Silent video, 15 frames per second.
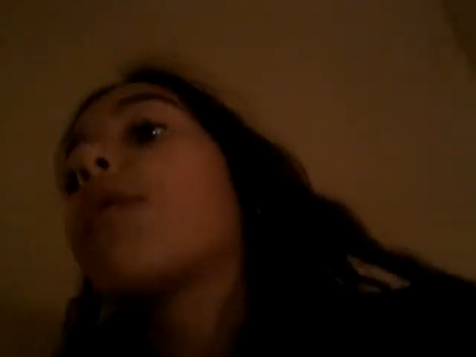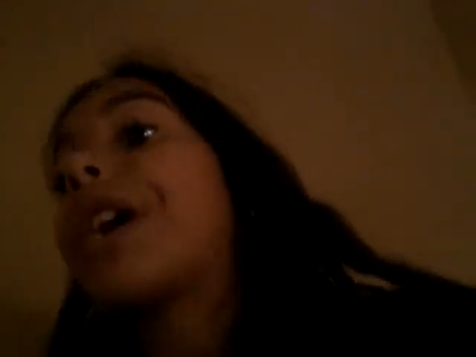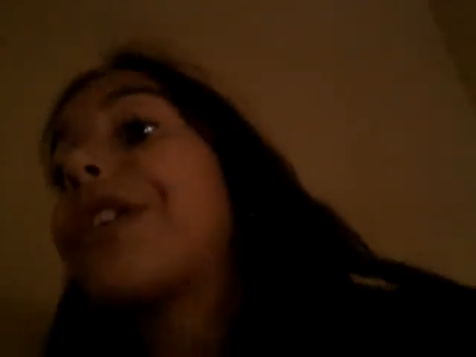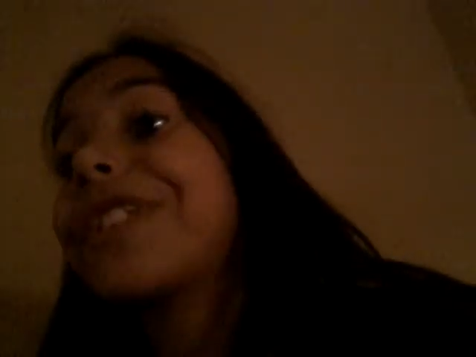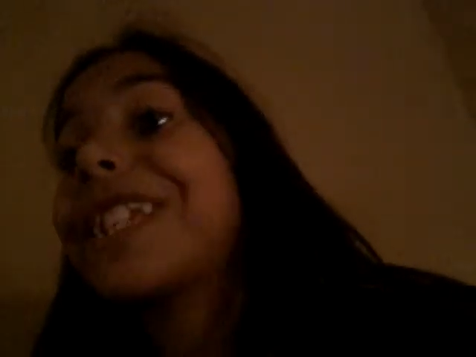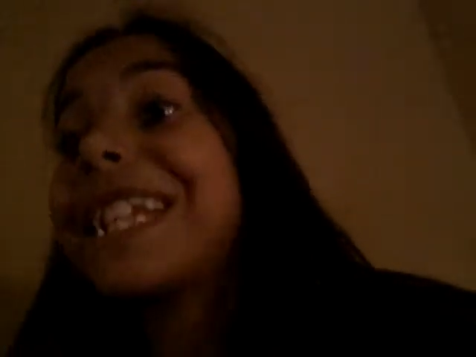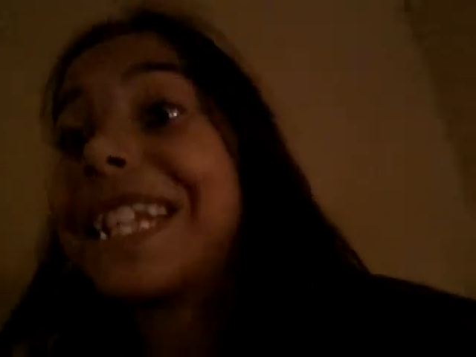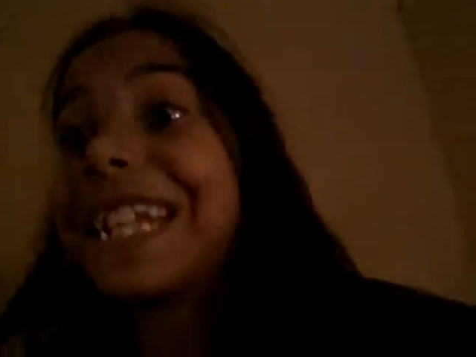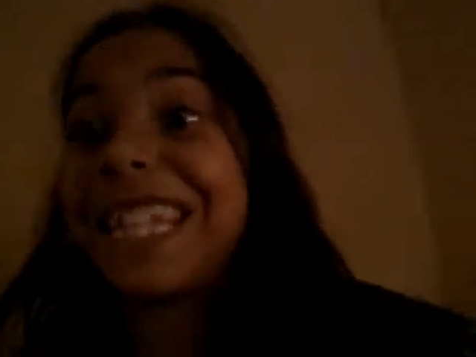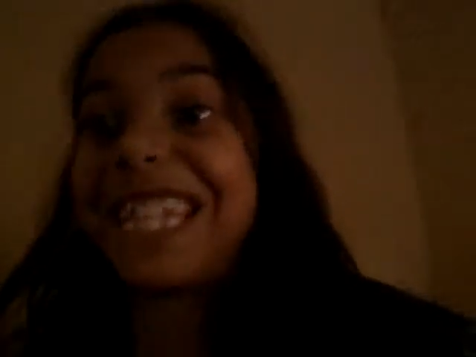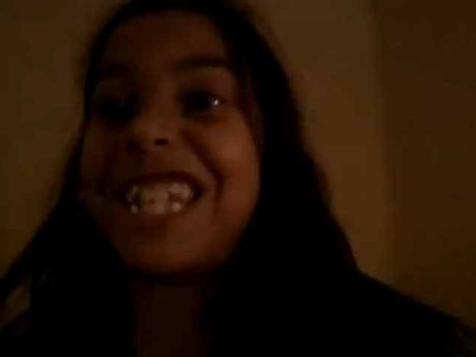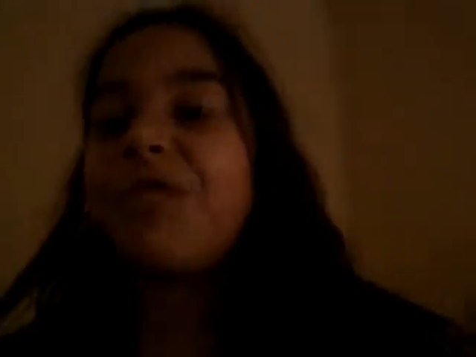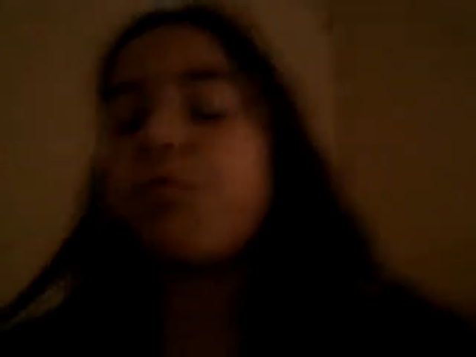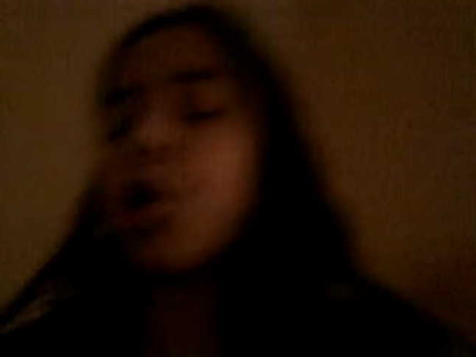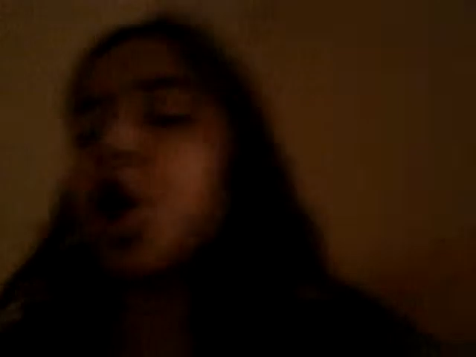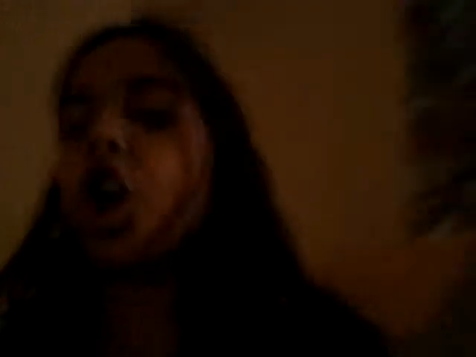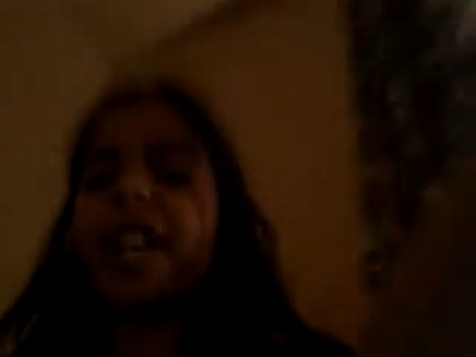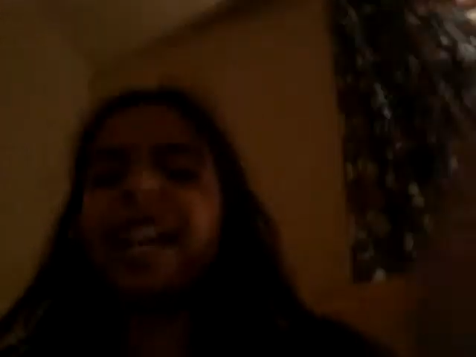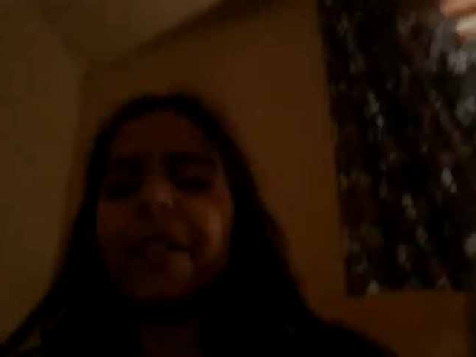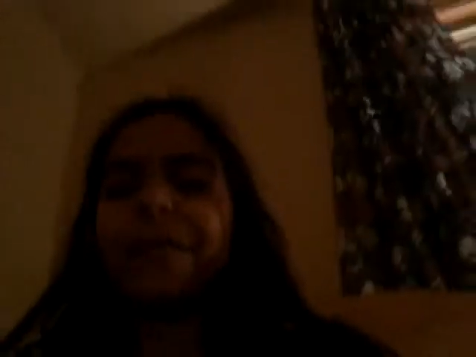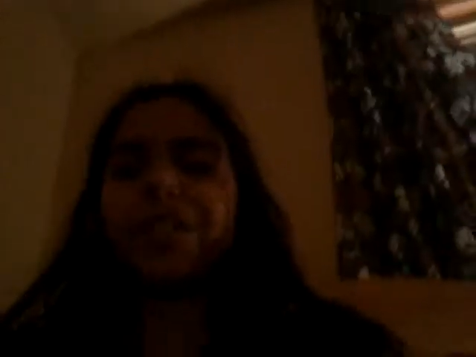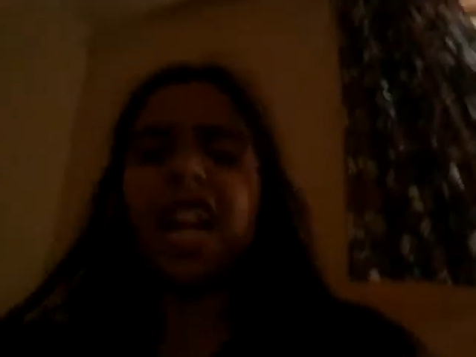when I was in Disney World.
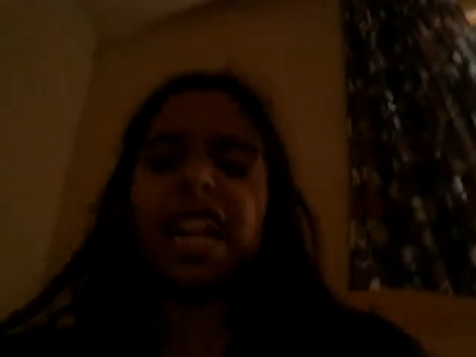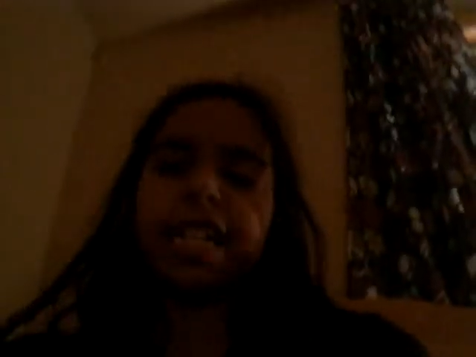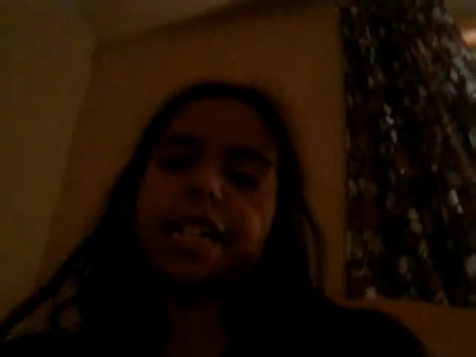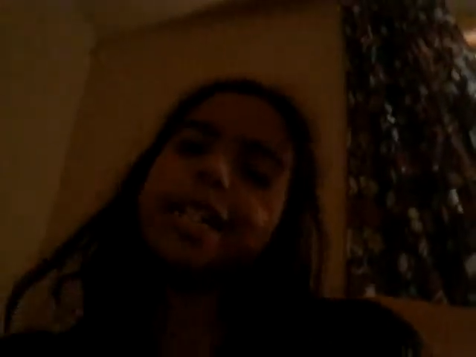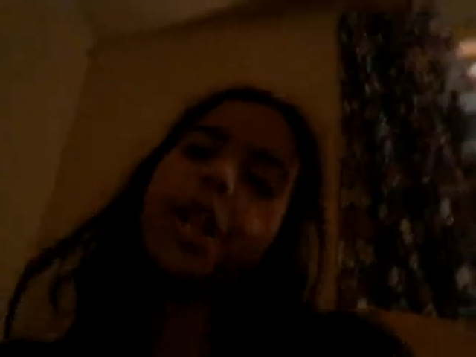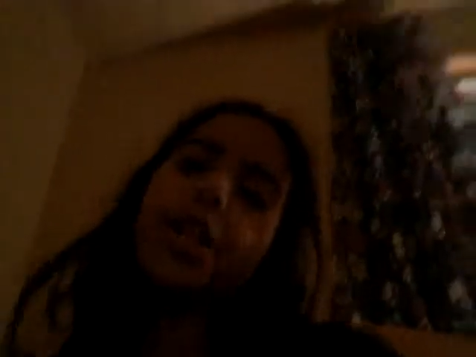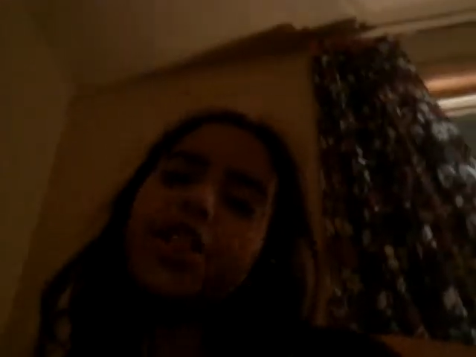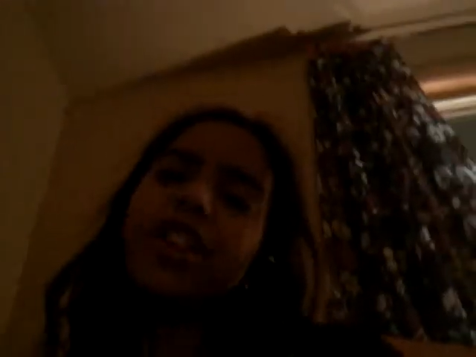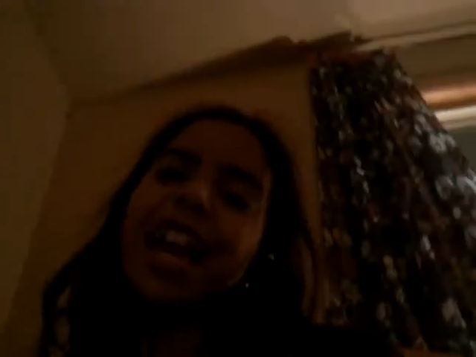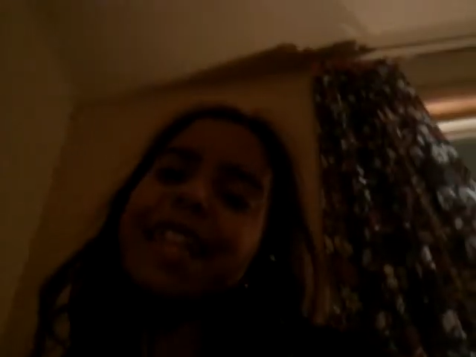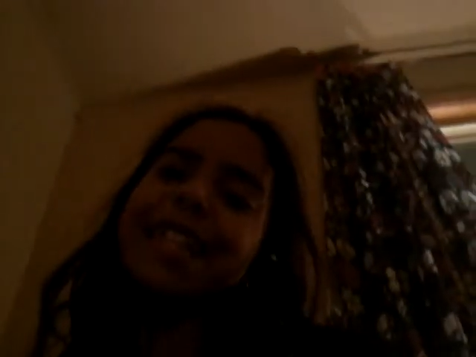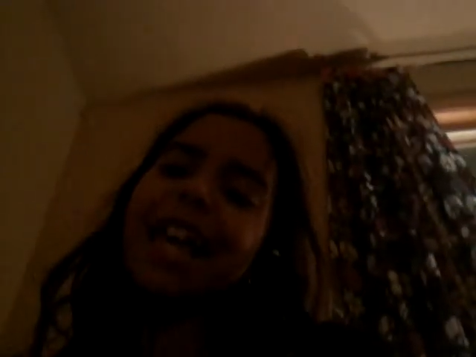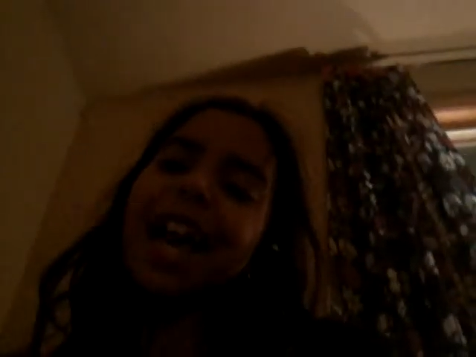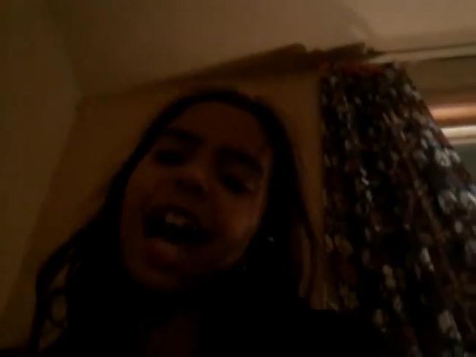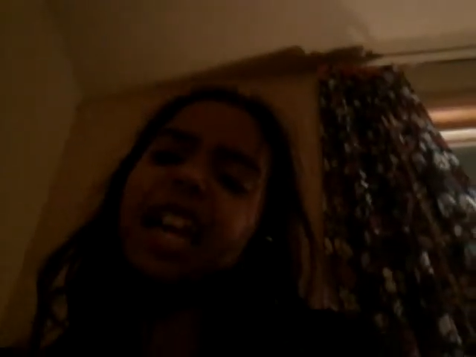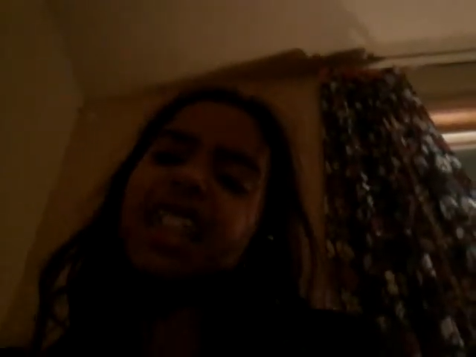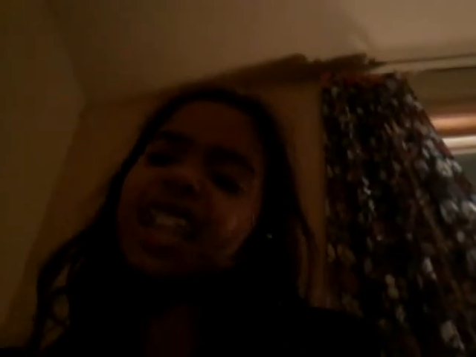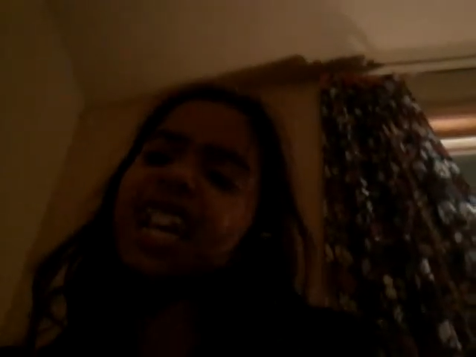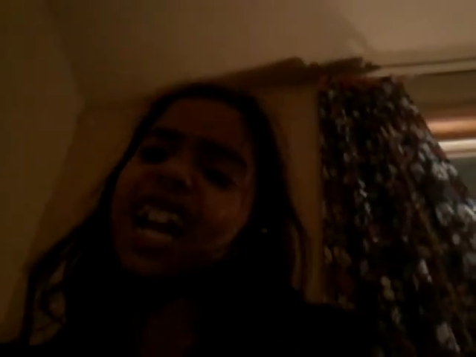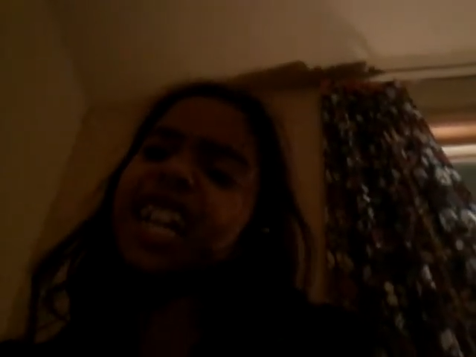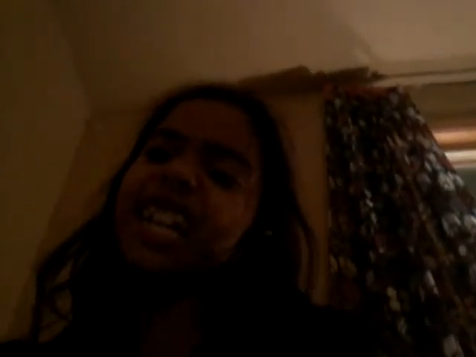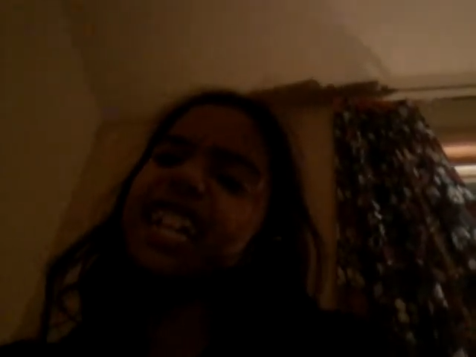I forgot to tell you guys that. I
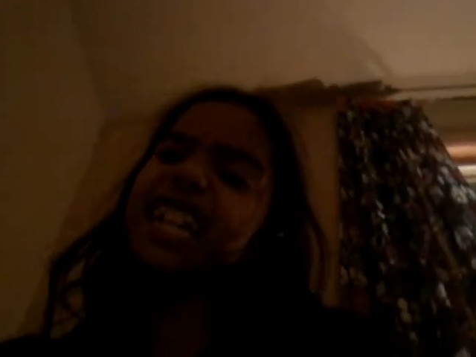think I